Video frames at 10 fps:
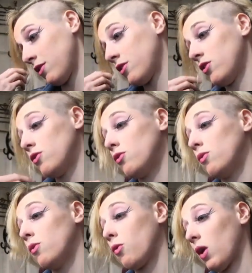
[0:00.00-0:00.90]

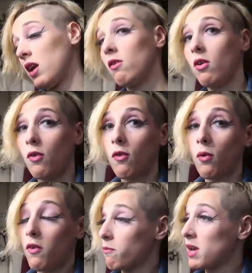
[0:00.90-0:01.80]
to wait
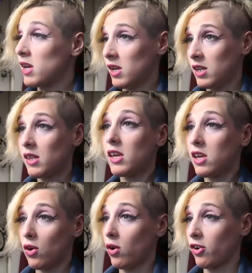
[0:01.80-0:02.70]
with me in
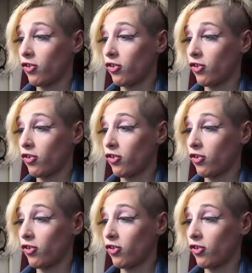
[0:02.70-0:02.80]
the ER.